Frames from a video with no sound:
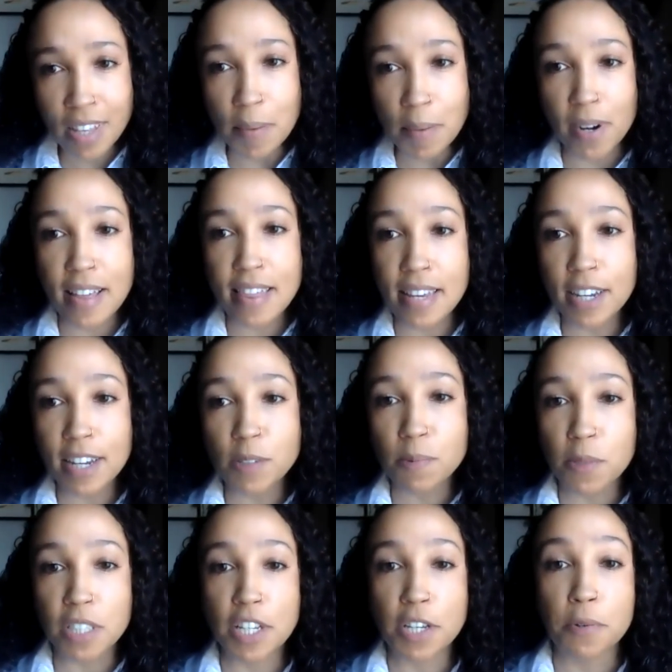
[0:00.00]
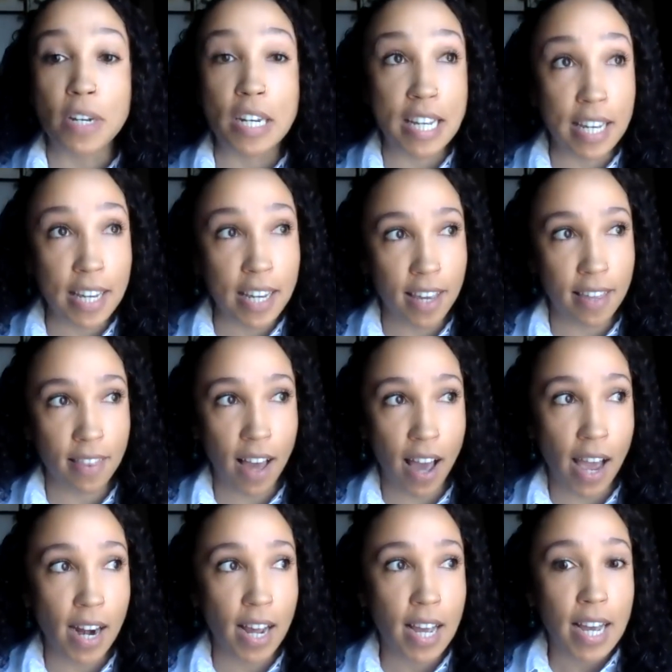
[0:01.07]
But I think it's really unique in that